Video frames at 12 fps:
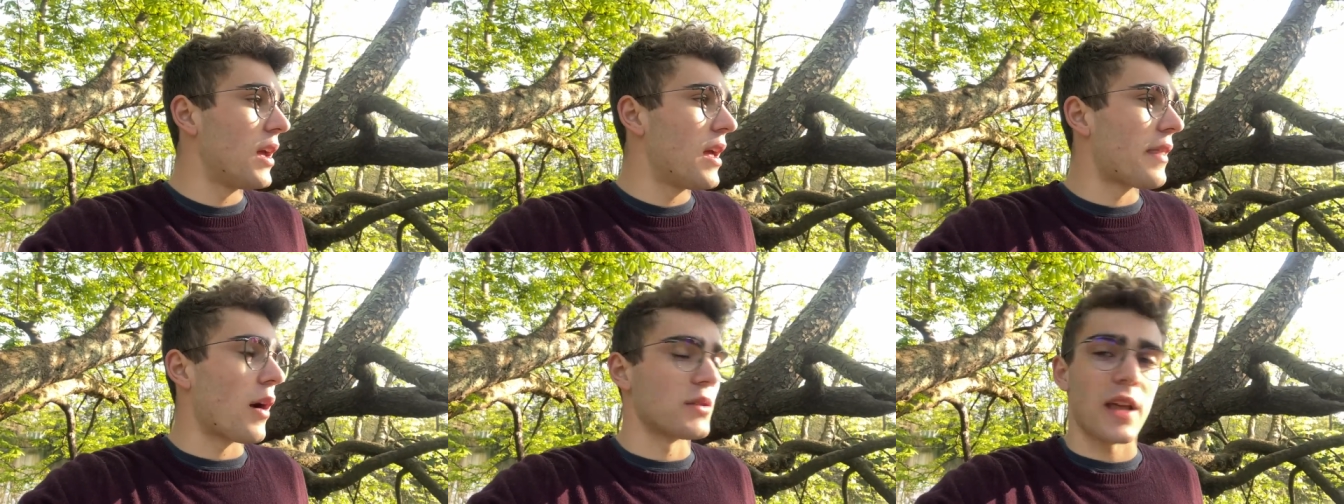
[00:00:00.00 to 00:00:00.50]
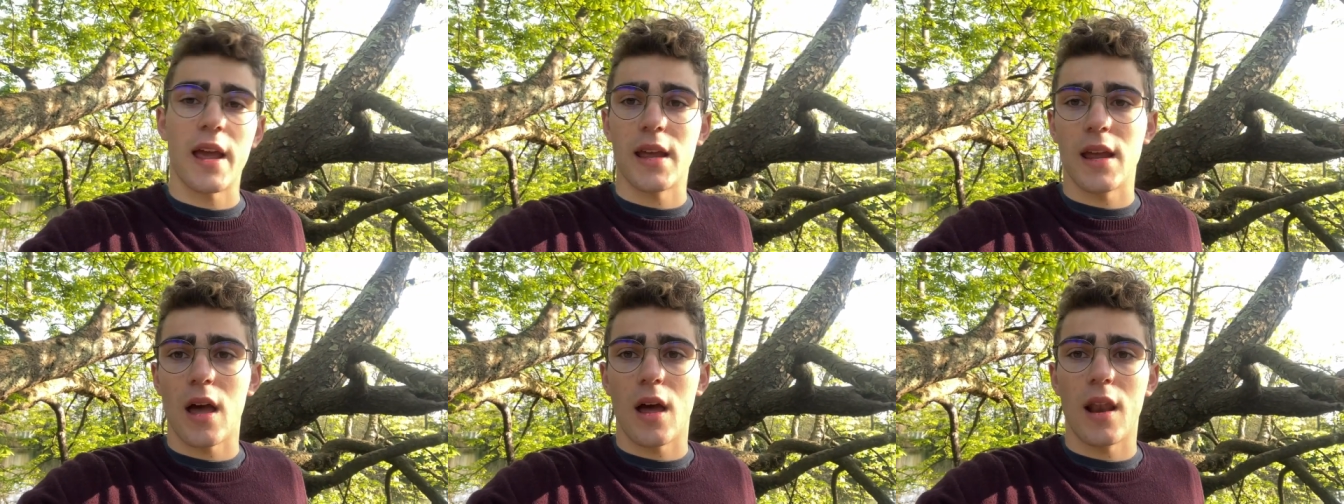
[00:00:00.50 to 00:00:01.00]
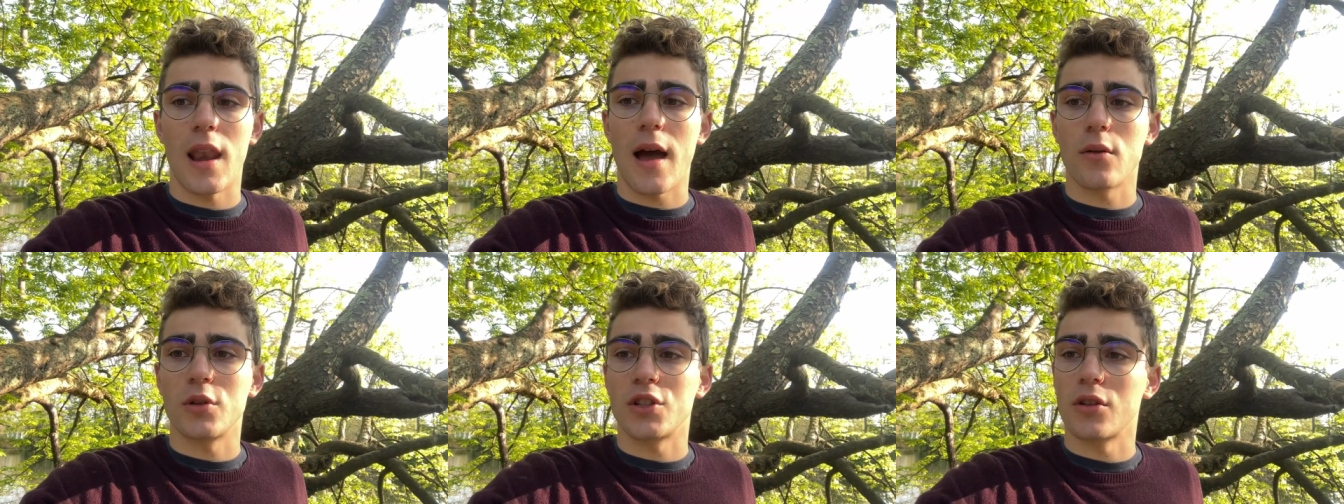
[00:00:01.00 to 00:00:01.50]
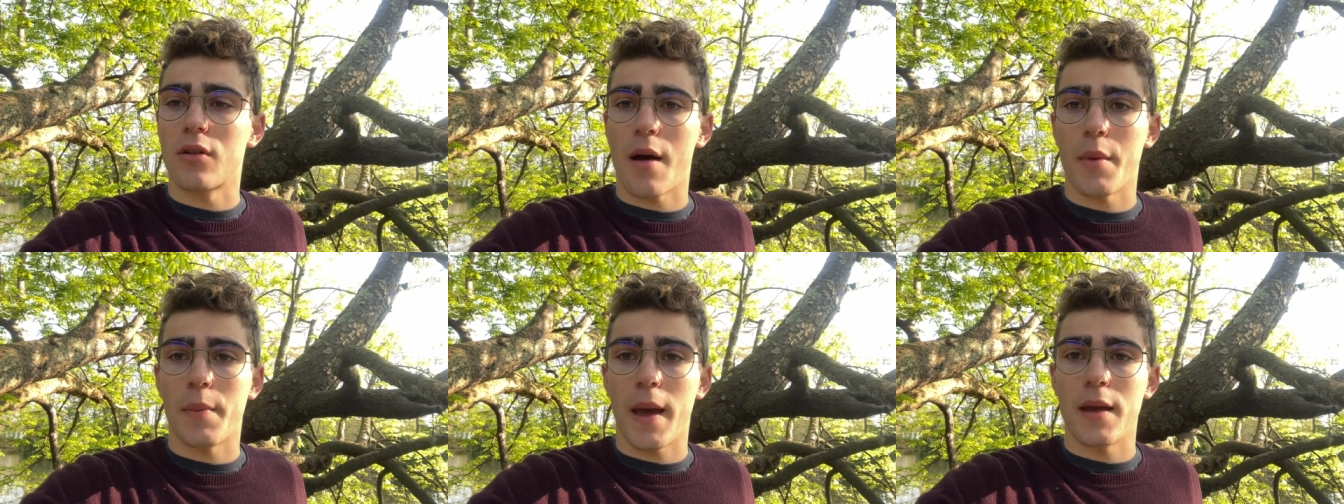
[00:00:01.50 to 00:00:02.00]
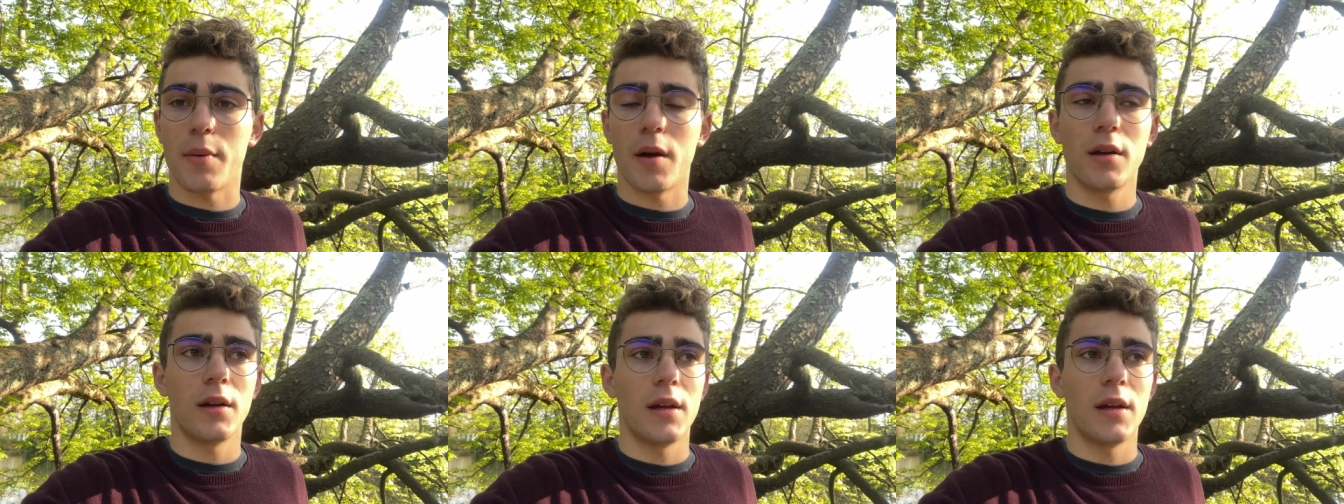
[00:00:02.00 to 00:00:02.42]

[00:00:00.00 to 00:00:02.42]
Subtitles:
That was a language and grammar paper,